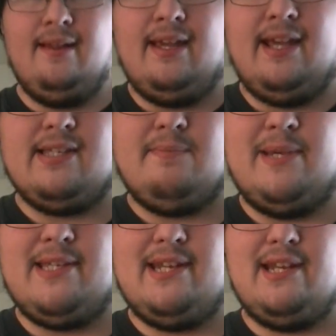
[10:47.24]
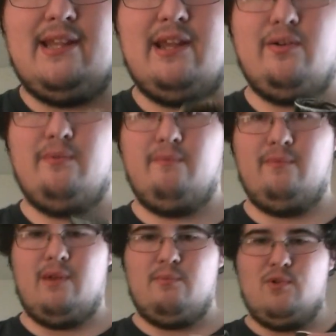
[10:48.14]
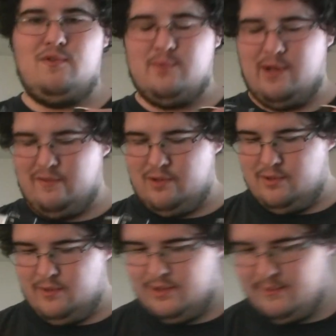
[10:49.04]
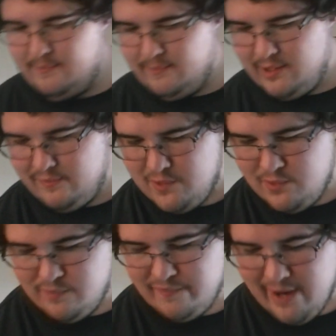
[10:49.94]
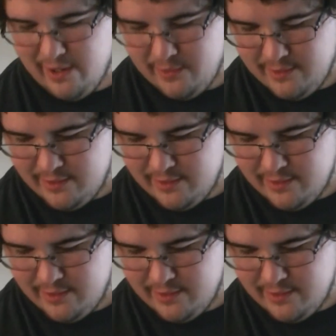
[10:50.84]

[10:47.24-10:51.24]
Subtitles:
Has a piston in there that moves whenever you do it, whenever you fire.